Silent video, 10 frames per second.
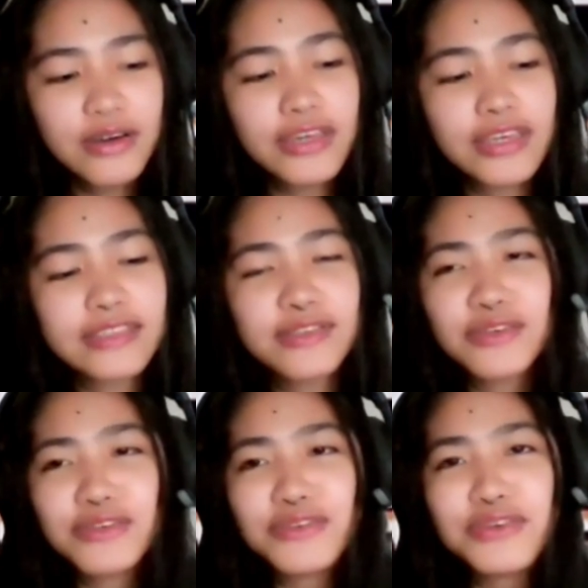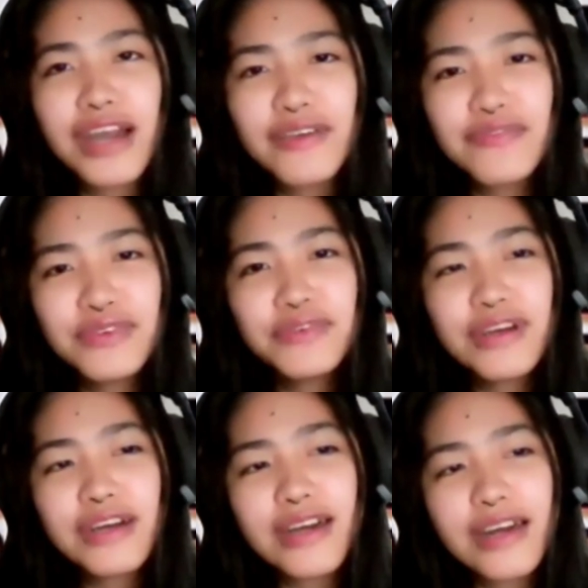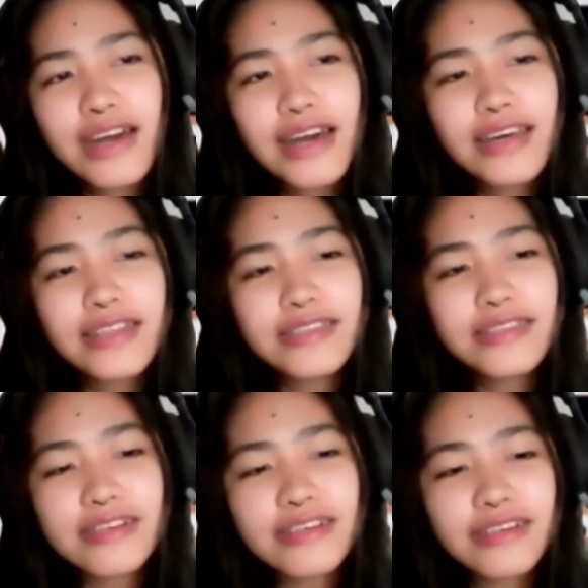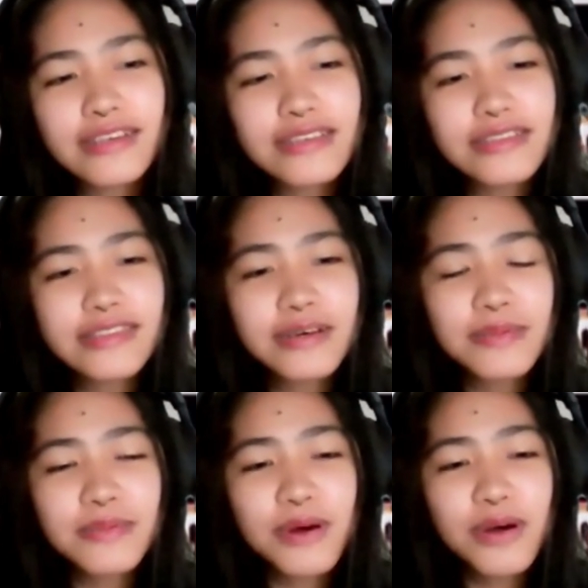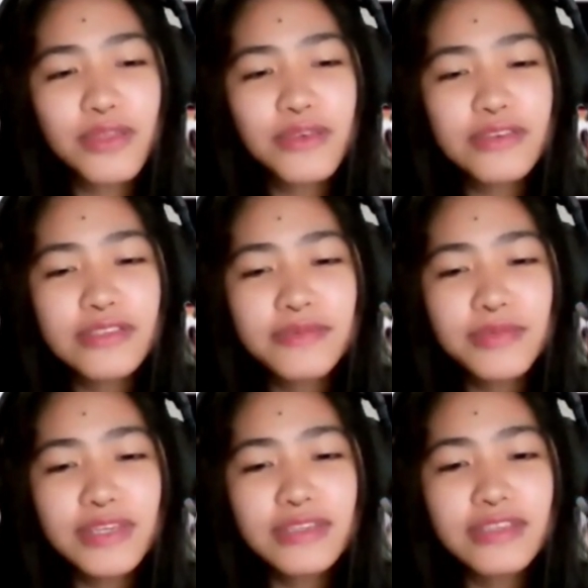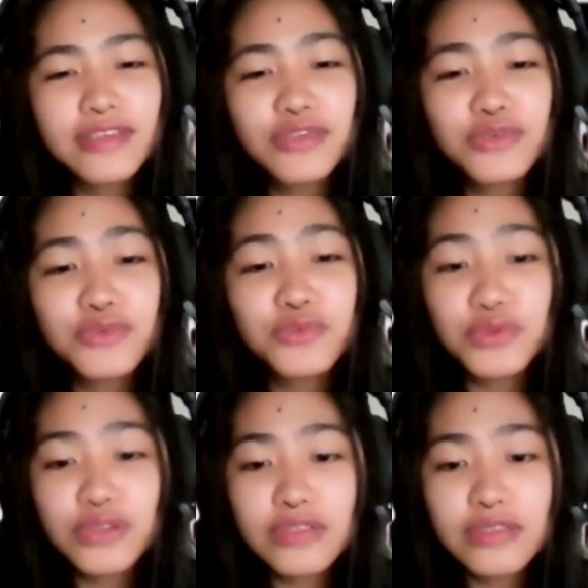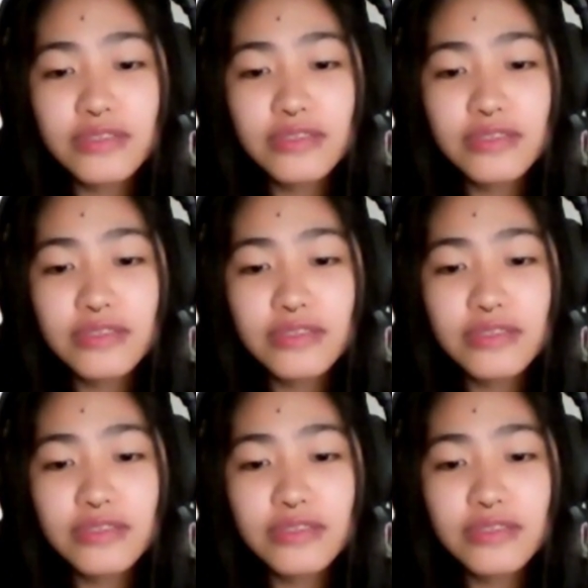Okay, so have you had some authors in mind that you would